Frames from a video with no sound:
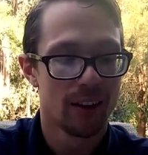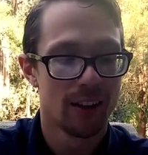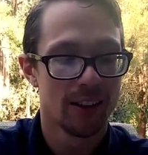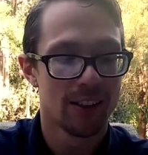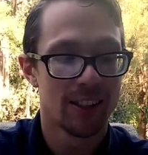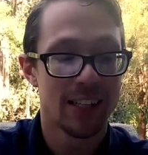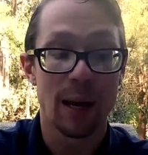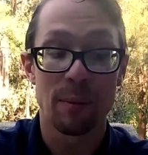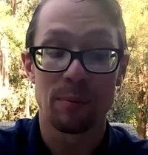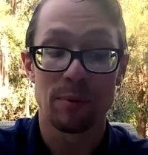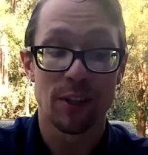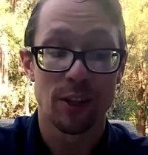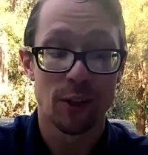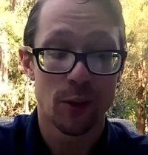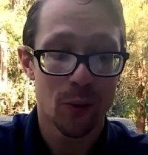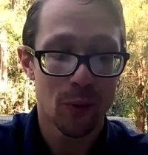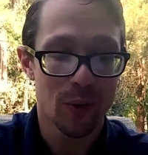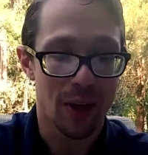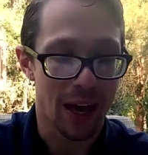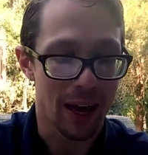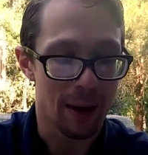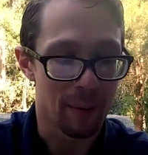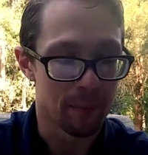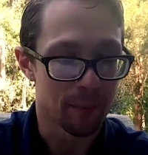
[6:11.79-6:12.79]
Steps to do
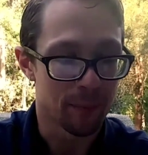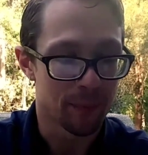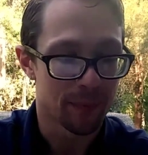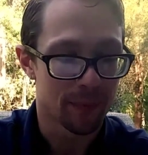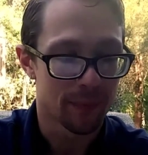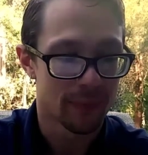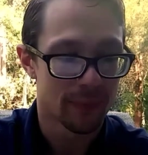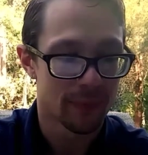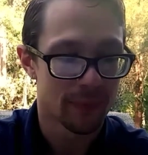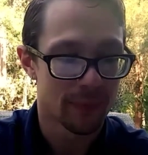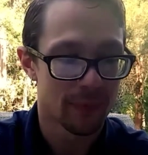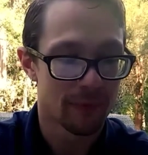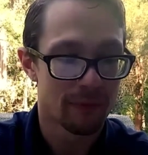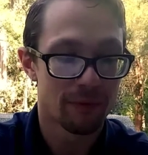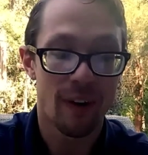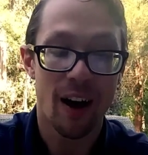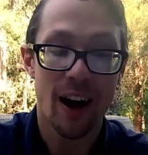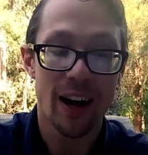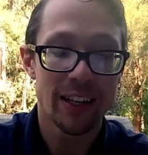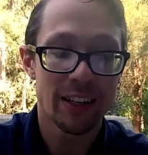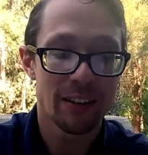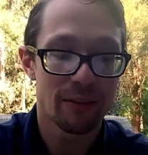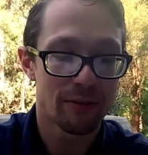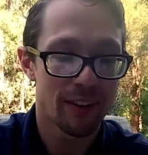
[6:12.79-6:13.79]
that.
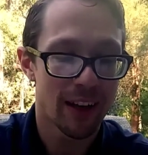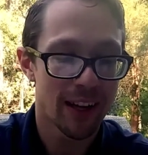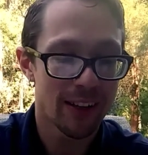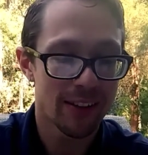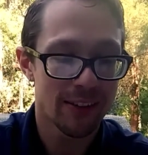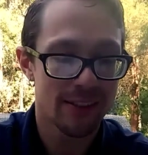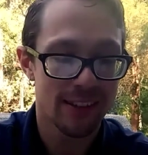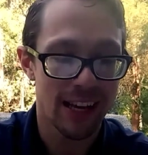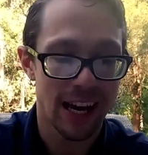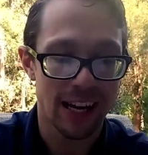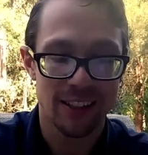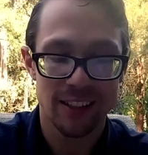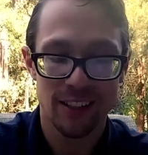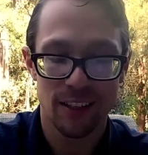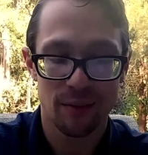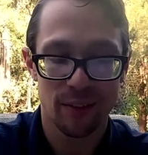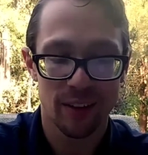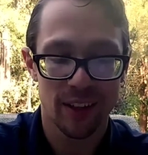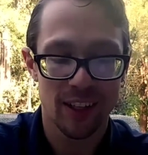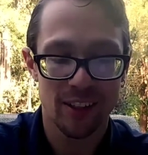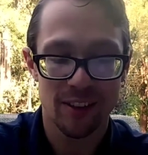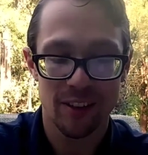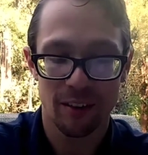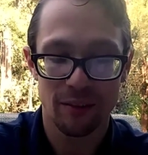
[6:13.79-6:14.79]
Find events,
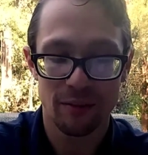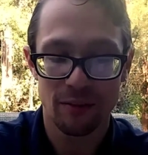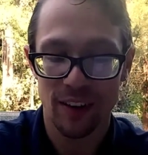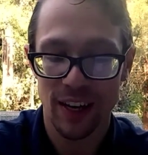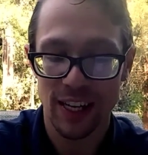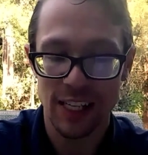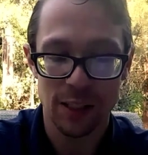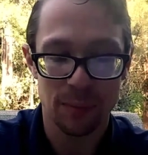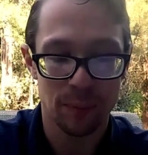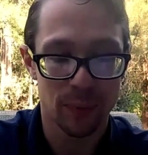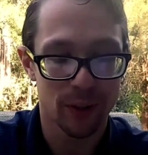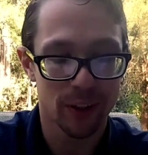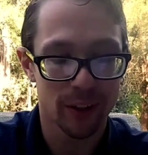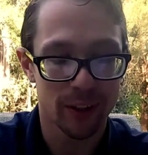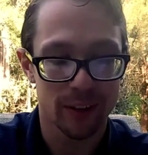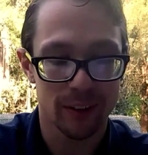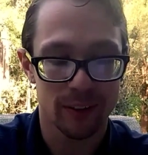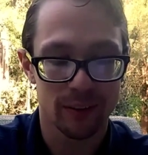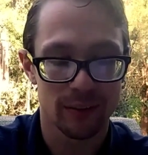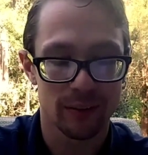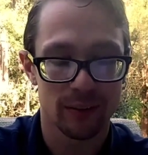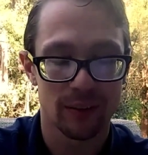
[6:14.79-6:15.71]
activities on Facebook.